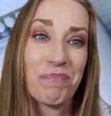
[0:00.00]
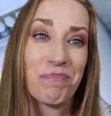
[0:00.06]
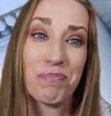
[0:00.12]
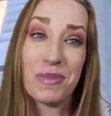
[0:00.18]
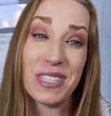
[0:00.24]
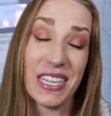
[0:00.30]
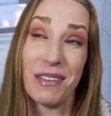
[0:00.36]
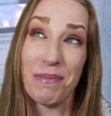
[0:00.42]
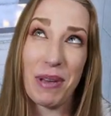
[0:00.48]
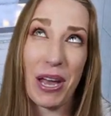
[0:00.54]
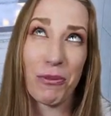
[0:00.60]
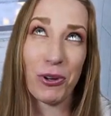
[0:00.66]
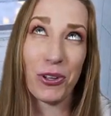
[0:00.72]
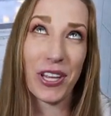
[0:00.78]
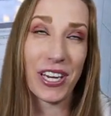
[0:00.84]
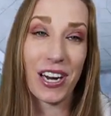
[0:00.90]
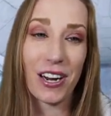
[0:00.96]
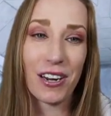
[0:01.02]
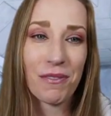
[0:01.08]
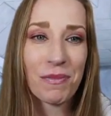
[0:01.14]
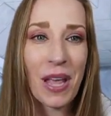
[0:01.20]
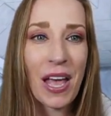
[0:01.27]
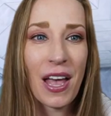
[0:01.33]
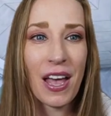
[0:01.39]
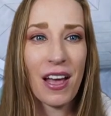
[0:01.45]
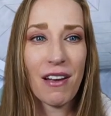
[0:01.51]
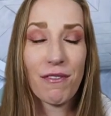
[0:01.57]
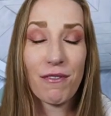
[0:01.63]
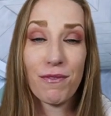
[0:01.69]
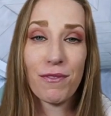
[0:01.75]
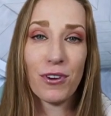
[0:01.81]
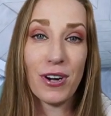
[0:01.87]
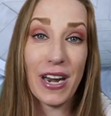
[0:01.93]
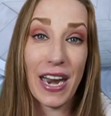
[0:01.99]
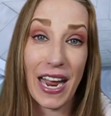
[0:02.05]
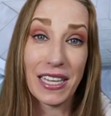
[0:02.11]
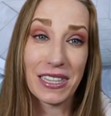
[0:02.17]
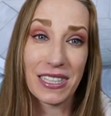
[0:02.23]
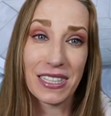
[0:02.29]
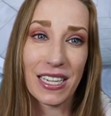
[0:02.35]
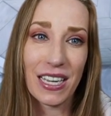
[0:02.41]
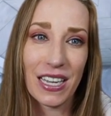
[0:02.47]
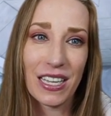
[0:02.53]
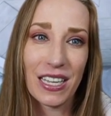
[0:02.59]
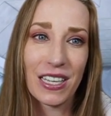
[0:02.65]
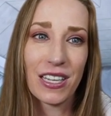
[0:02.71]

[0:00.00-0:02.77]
see, you can't roll that R, Vernazza,